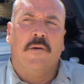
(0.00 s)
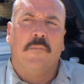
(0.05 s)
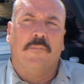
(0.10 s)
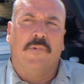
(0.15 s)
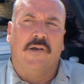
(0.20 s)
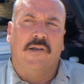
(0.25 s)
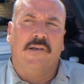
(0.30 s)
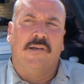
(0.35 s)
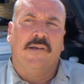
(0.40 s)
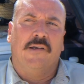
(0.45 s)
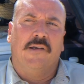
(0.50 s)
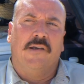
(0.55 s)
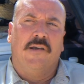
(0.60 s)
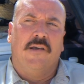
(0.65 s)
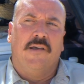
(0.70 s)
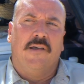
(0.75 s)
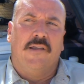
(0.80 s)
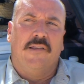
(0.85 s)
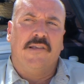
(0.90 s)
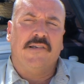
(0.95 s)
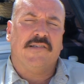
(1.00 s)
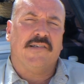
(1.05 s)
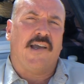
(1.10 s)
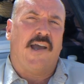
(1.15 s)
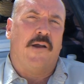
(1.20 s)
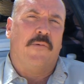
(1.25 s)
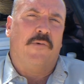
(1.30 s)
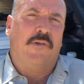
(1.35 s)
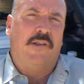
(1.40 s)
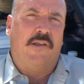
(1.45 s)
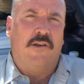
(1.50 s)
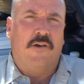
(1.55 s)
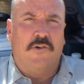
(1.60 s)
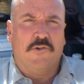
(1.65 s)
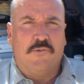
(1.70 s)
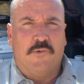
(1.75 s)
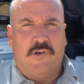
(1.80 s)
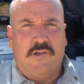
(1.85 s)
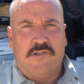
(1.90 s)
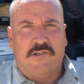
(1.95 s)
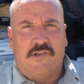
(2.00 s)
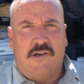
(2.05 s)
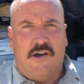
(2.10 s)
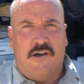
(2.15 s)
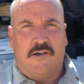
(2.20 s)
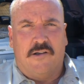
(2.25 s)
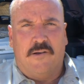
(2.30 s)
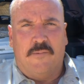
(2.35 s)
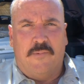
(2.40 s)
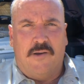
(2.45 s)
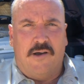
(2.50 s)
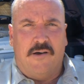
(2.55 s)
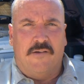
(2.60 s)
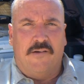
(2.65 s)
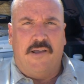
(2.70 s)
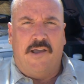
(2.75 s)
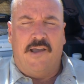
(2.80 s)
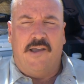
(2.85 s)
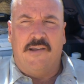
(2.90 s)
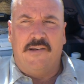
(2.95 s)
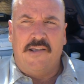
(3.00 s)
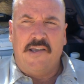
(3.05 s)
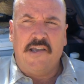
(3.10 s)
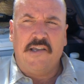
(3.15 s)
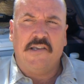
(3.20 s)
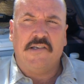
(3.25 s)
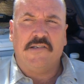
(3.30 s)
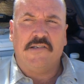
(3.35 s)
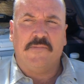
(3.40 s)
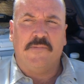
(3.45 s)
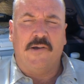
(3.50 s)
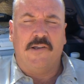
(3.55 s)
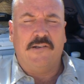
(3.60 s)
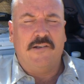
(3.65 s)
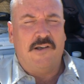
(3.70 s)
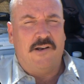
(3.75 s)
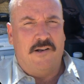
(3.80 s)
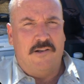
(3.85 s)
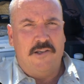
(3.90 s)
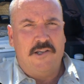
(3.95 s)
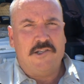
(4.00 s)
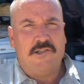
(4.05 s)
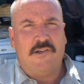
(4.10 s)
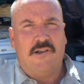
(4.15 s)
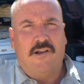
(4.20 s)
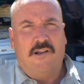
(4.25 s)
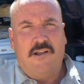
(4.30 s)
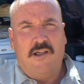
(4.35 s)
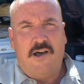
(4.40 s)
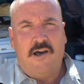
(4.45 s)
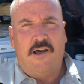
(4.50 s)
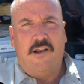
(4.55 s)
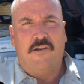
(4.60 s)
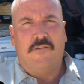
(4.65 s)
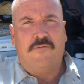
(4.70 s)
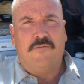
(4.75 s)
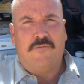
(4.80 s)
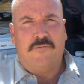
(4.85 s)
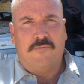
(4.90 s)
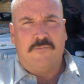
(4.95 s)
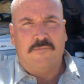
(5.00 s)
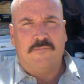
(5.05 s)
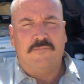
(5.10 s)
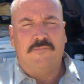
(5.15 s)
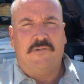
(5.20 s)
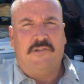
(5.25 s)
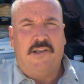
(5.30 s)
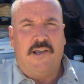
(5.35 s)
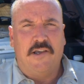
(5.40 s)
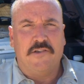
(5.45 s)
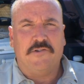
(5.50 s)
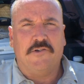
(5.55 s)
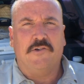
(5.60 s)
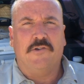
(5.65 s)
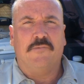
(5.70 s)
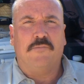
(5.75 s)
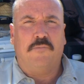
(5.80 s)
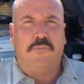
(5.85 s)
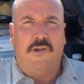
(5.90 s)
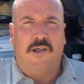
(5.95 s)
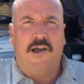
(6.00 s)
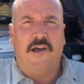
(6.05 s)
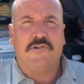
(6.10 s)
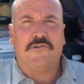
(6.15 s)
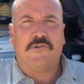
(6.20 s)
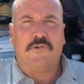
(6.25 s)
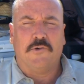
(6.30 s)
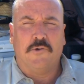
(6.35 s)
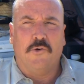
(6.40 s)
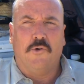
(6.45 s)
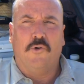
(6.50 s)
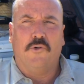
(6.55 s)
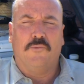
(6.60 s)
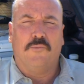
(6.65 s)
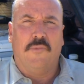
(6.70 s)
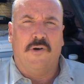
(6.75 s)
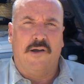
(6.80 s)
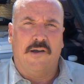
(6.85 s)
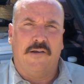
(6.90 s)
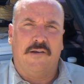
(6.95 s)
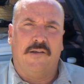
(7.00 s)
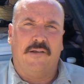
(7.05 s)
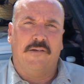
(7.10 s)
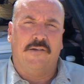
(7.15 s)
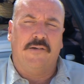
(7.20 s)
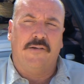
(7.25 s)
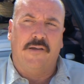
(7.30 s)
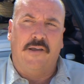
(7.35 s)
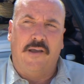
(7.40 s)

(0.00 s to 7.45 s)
But this guy really knows what he's talking about, and he's done a lot of desert placer gold mining.